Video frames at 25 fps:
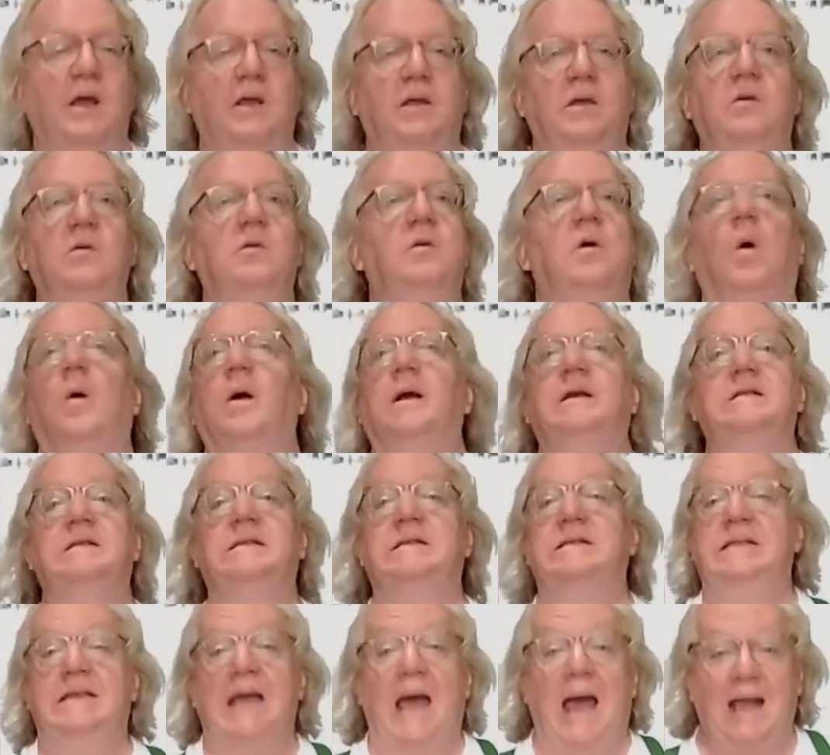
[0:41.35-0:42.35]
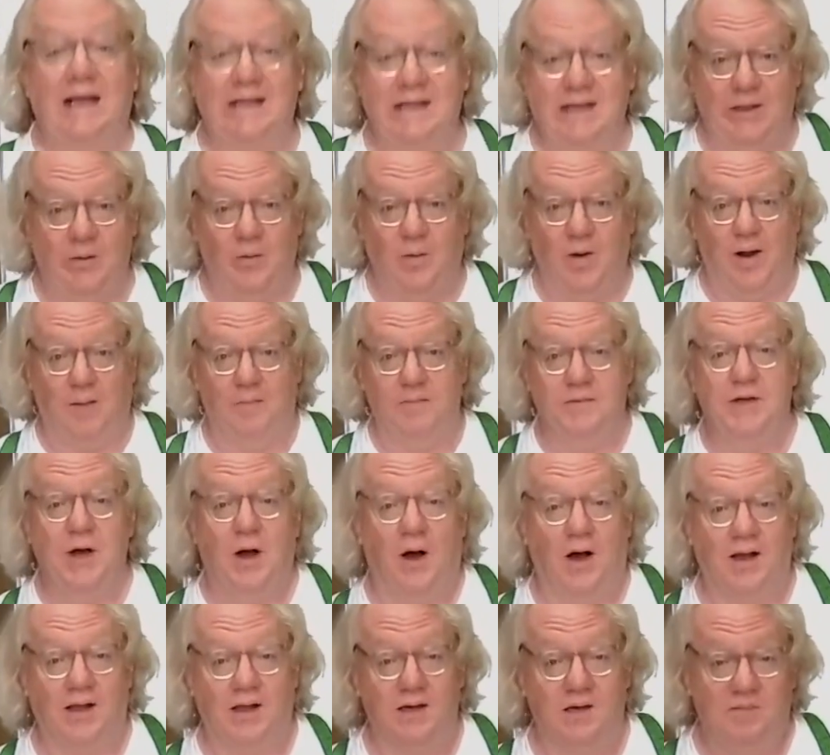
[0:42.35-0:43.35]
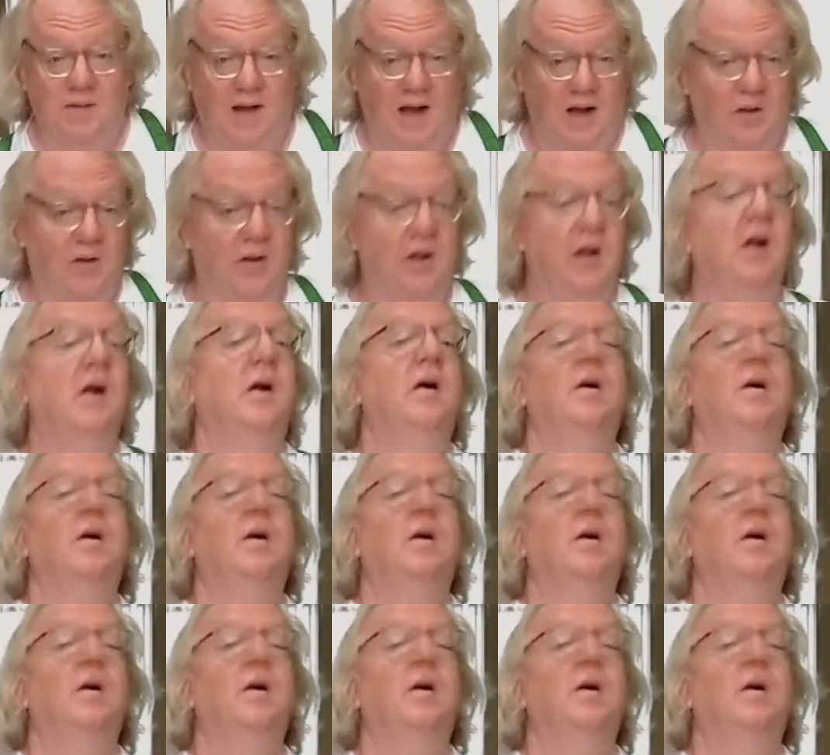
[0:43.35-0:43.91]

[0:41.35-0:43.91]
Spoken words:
you know exactly what I'm talking about.